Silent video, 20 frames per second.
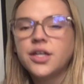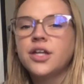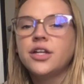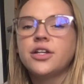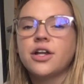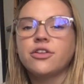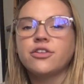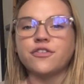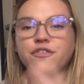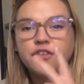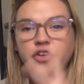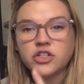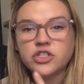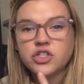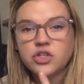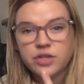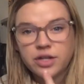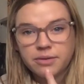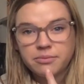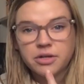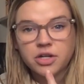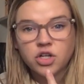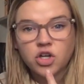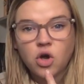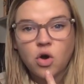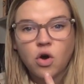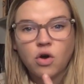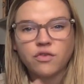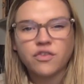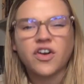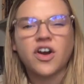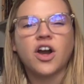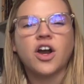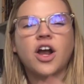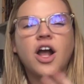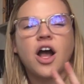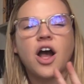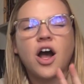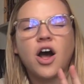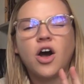Now, the first 2 that I'm going to go over are
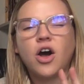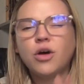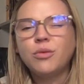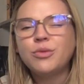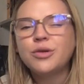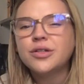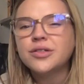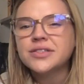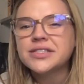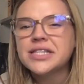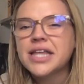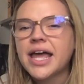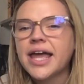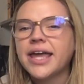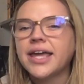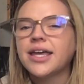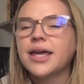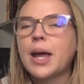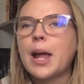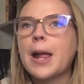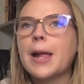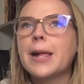almost like